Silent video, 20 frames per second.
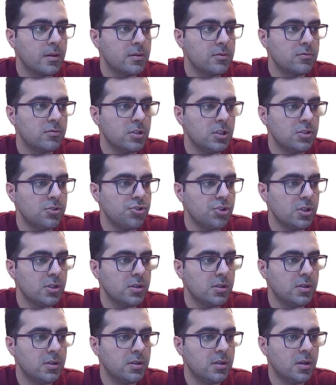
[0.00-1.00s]

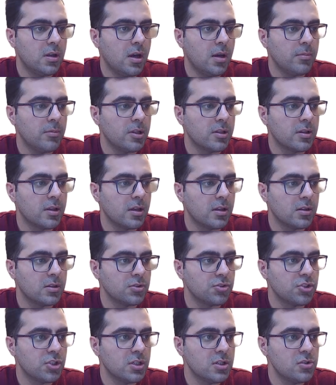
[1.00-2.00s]
Region, I'm not gonna
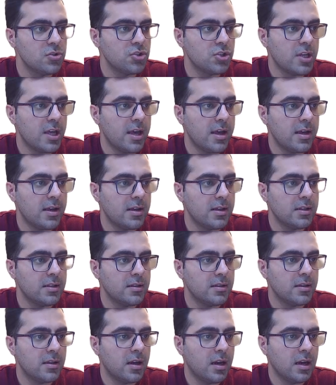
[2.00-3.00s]
change
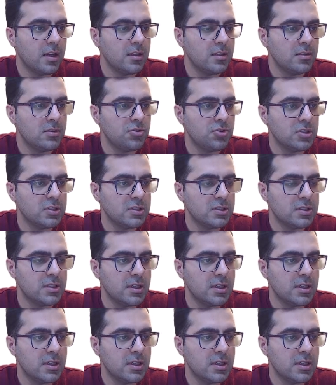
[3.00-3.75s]
that. I need just